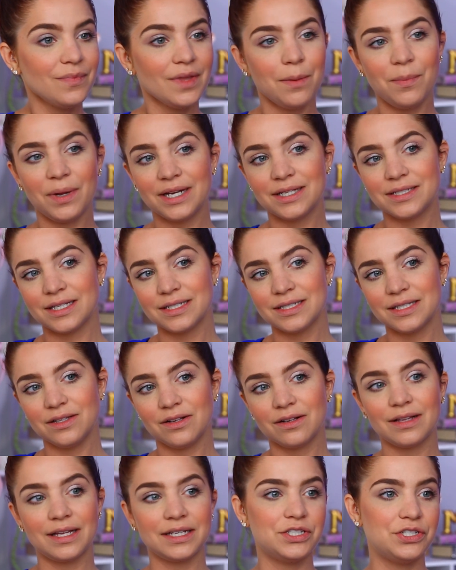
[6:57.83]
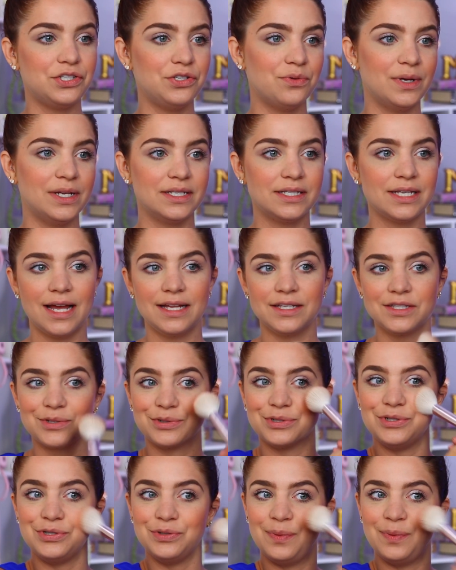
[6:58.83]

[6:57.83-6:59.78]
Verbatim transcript: But it doesn't look like too intense or too